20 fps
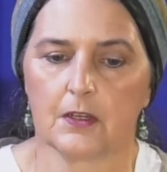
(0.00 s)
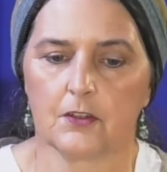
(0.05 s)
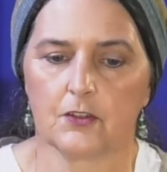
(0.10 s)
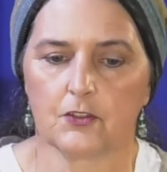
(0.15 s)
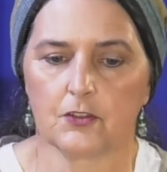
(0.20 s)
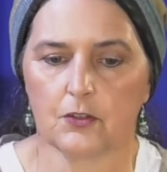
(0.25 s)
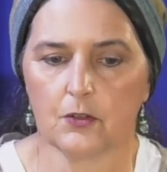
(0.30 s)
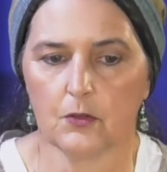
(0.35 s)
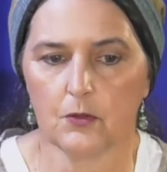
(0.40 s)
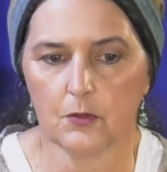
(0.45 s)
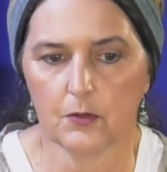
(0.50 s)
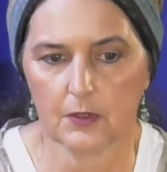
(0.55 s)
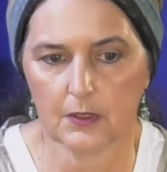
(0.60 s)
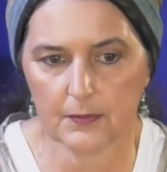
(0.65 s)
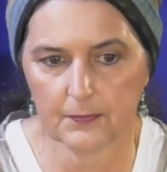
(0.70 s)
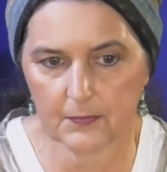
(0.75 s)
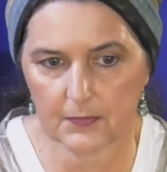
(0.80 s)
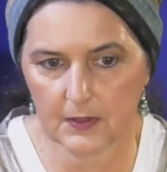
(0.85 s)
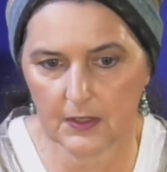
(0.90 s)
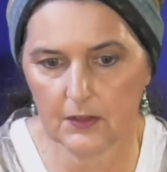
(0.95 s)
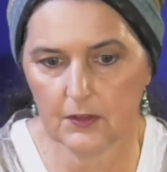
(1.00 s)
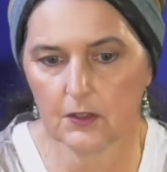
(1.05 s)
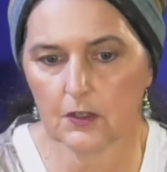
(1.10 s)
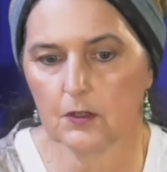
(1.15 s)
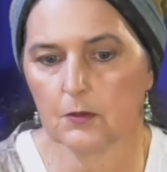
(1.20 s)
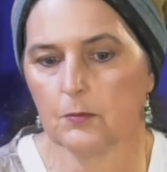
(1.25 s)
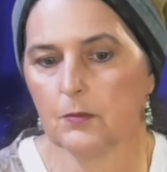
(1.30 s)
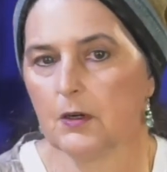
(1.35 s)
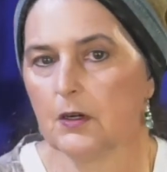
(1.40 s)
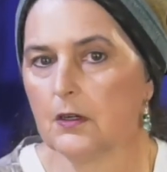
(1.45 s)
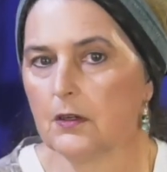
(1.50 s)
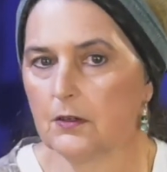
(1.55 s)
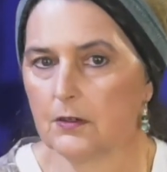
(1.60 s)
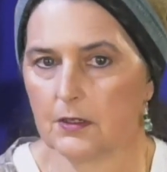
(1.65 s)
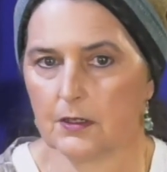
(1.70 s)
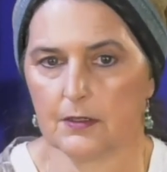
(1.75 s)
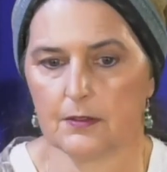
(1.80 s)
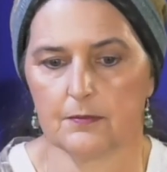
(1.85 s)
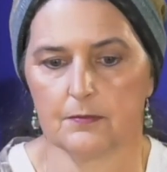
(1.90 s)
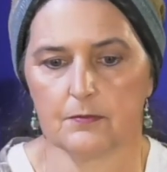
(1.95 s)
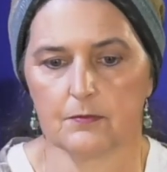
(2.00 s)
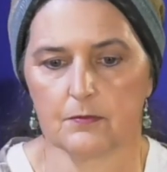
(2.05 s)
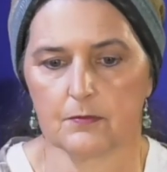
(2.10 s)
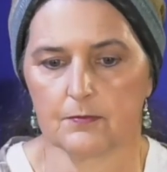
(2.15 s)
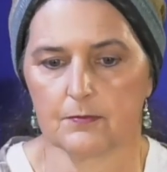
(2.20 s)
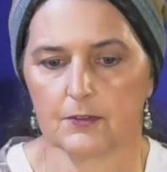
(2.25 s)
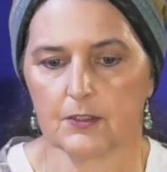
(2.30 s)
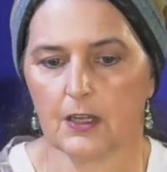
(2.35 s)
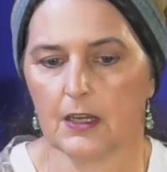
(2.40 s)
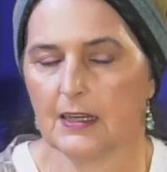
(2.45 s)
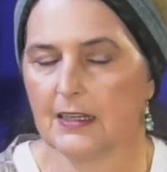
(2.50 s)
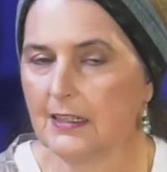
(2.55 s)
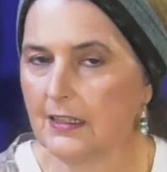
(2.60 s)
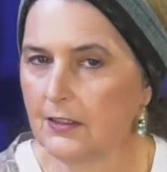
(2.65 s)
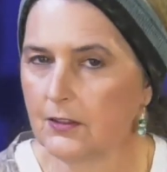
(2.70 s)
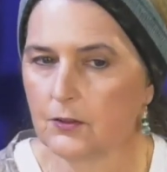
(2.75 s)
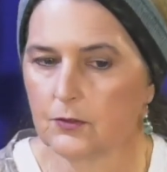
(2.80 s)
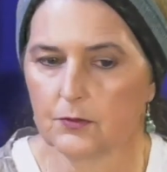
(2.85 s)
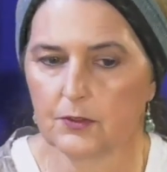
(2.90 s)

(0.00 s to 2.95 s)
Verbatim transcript: So in the Gemara, Tanit